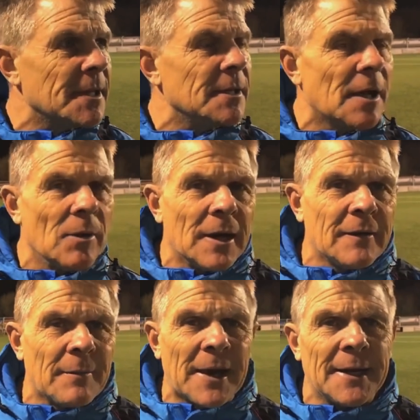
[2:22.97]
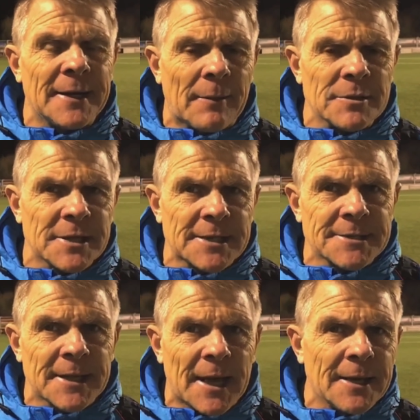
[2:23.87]
You know, they come out in their numbers again
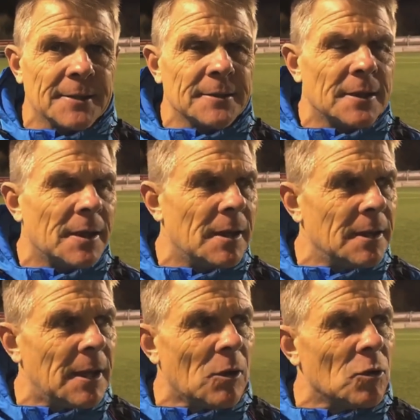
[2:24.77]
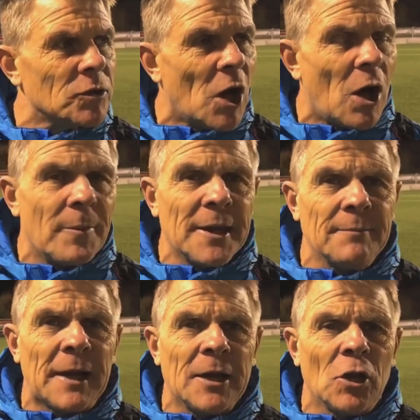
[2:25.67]
today, and local derby
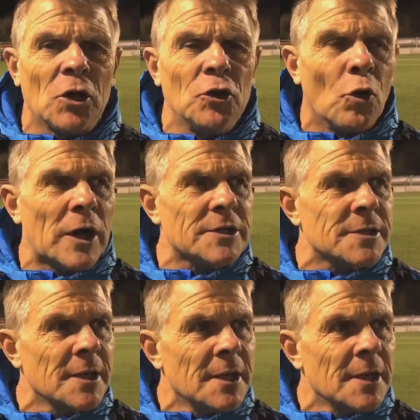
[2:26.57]
and made a lot of noise,